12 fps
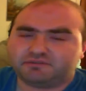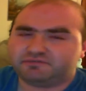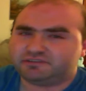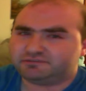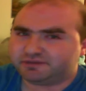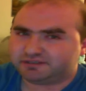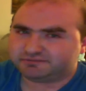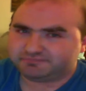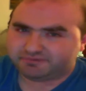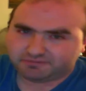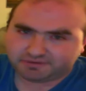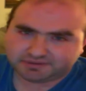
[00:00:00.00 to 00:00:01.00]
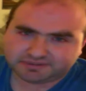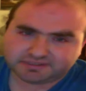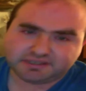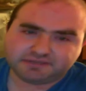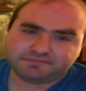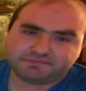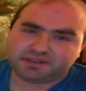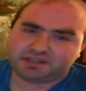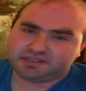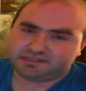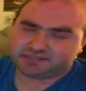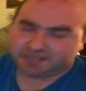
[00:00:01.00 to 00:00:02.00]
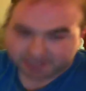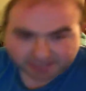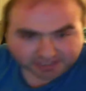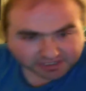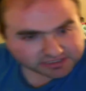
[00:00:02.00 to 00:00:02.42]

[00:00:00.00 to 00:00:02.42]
one of his best moments that he has had.